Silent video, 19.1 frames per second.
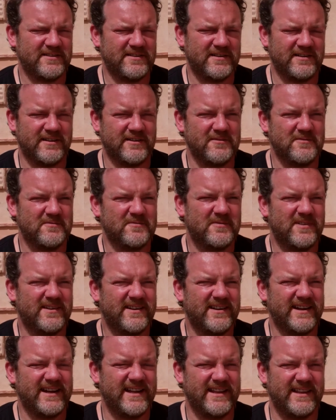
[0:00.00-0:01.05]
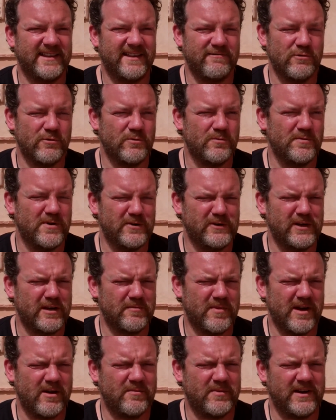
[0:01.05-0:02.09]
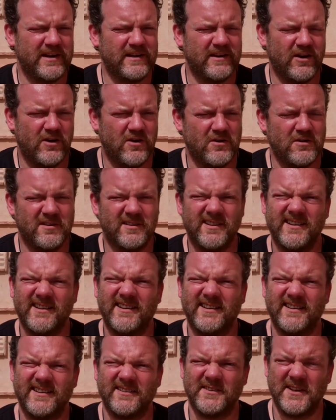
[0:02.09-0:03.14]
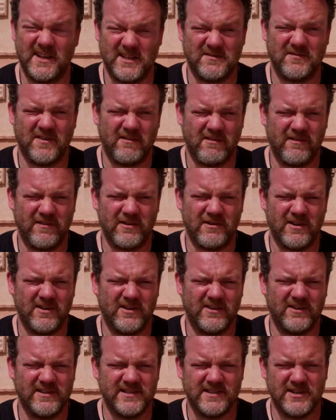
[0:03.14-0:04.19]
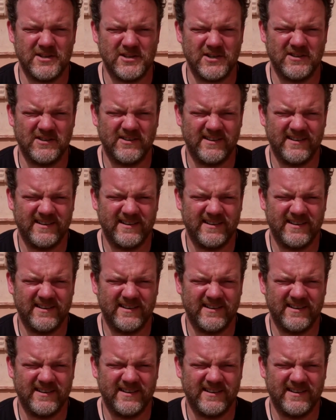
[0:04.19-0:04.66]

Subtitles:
You know, they're all moaning about being hot. And it is very, very hot, isn't it, Joe?